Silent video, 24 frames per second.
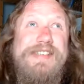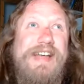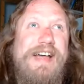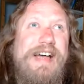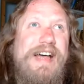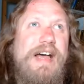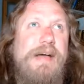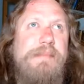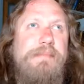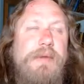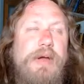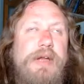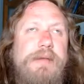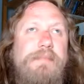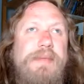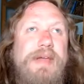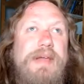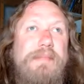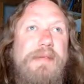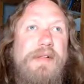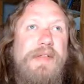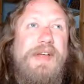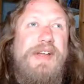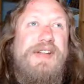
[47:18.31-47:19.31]
and
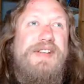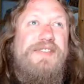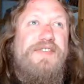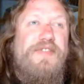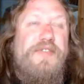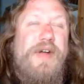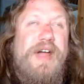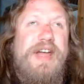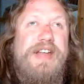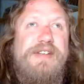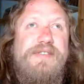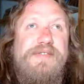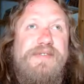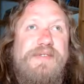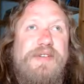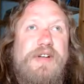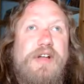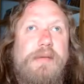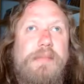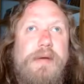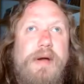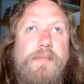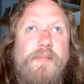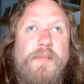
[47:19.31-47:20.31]
people that try to
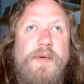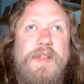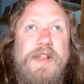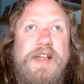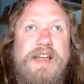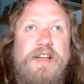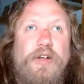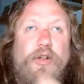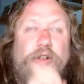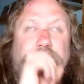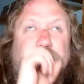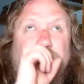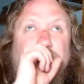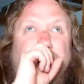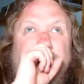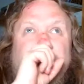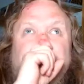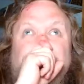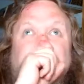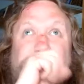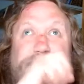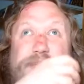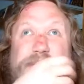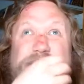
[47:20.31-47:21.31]
come up with like
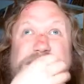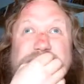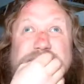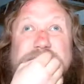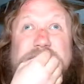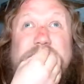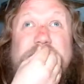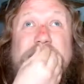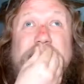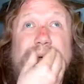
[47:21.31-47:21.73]
alternatives, because